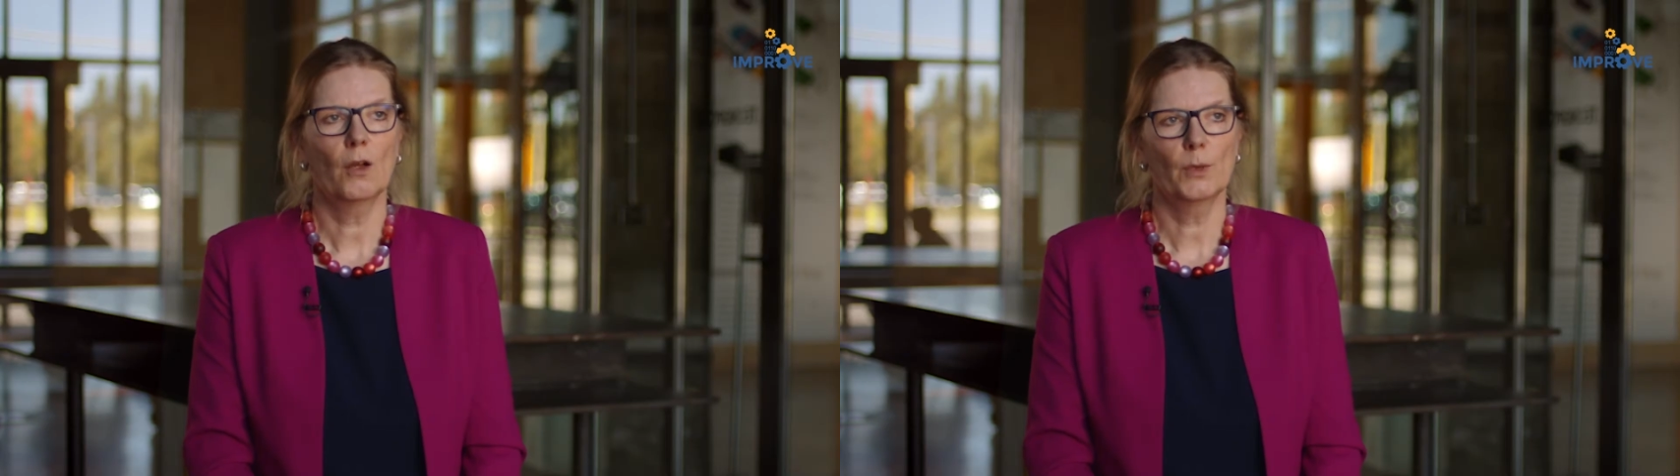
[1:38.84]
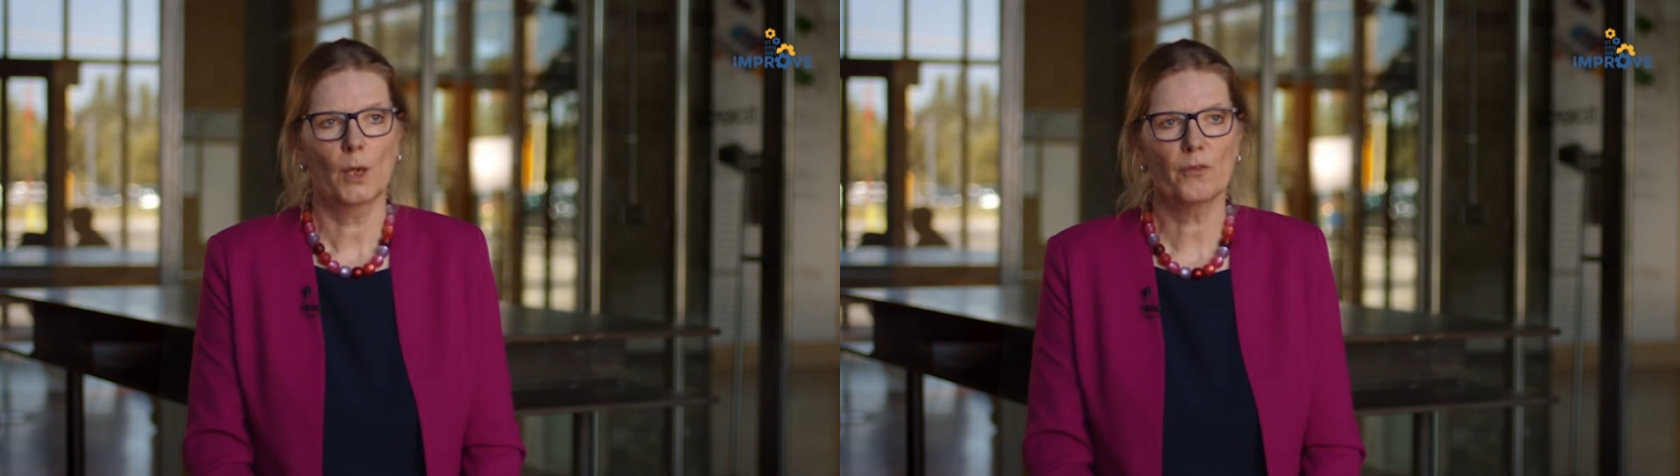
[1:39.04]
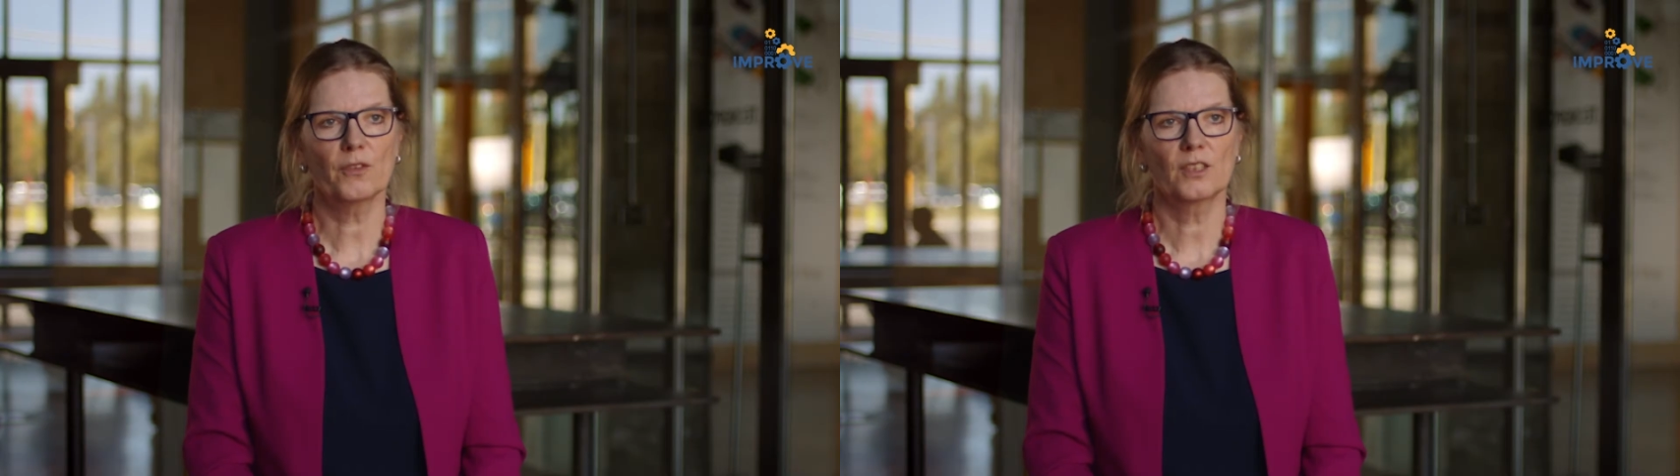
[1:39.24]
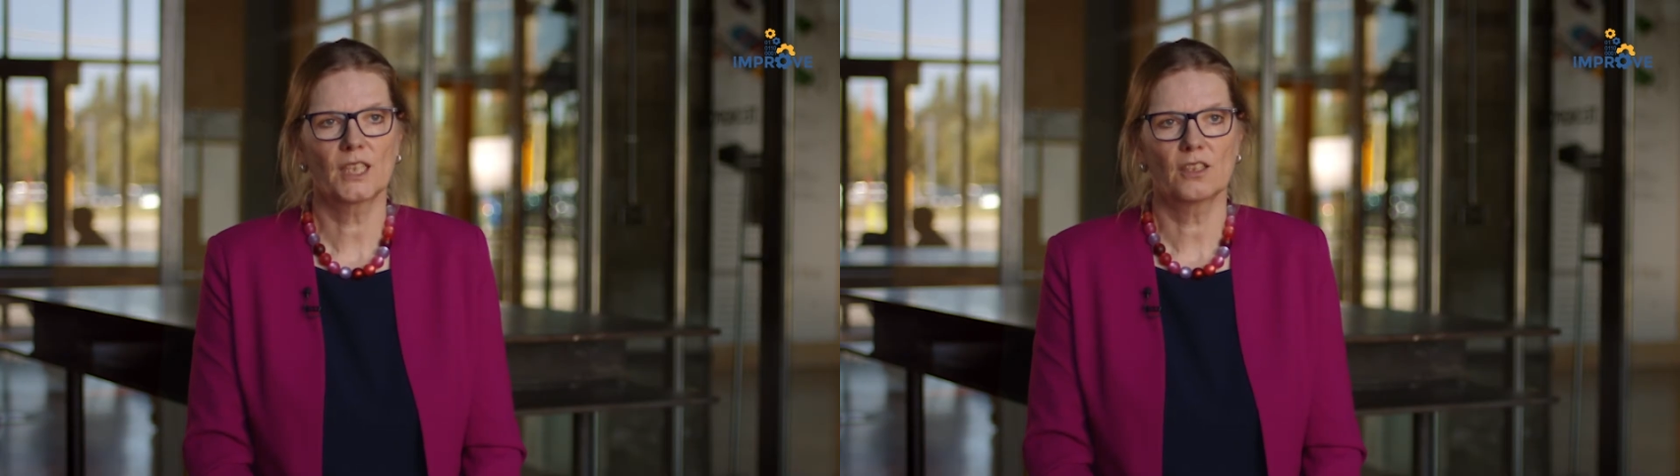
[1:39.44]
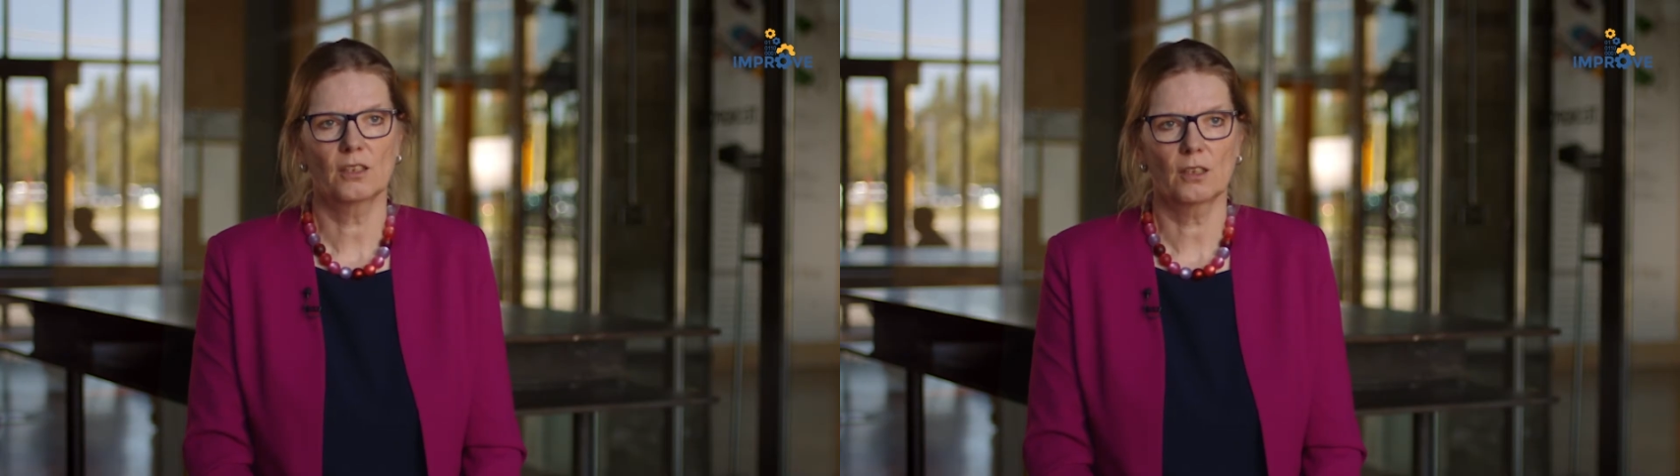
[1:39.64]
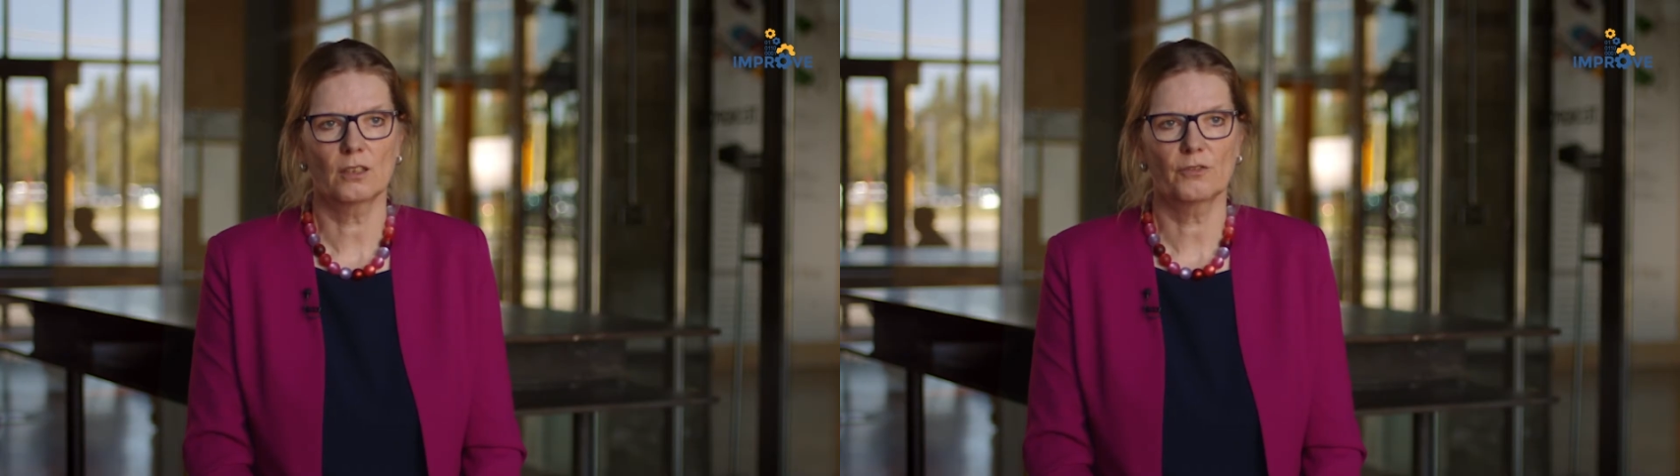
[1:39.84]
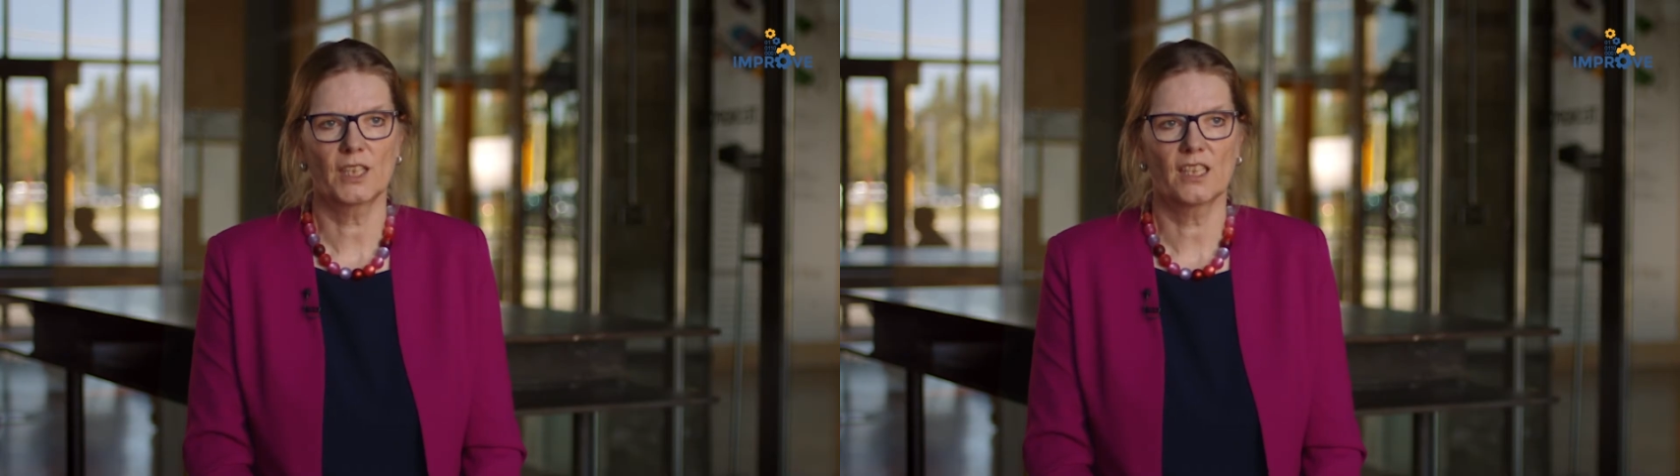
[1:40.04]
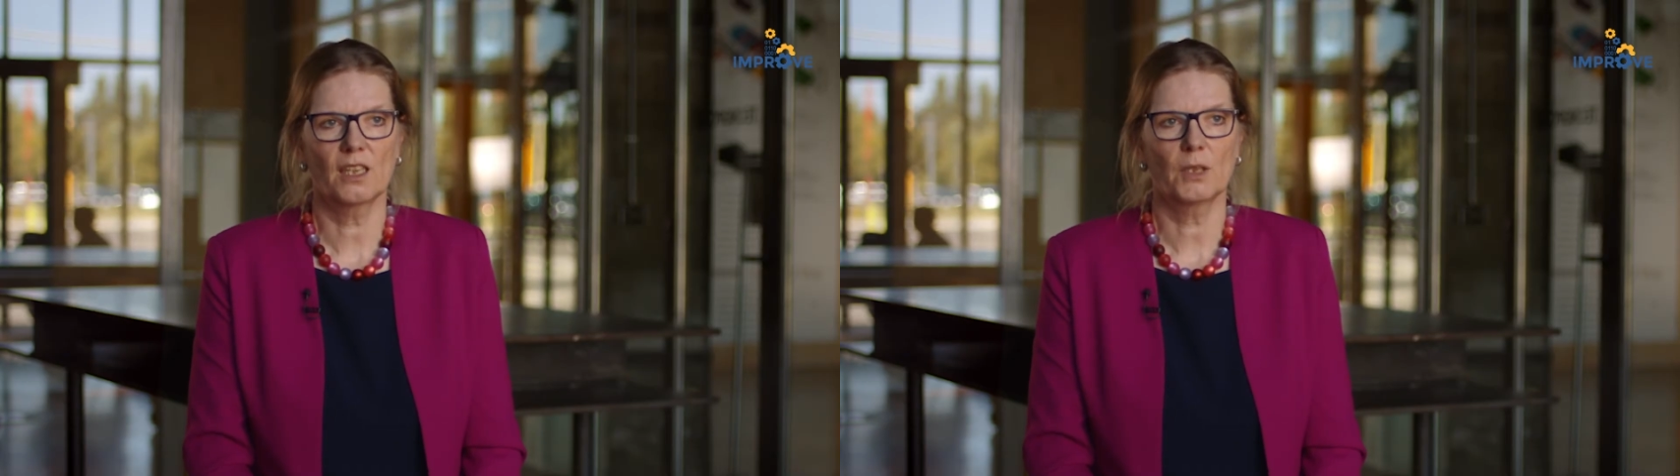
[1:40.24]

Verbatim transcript: we often get a lot of data,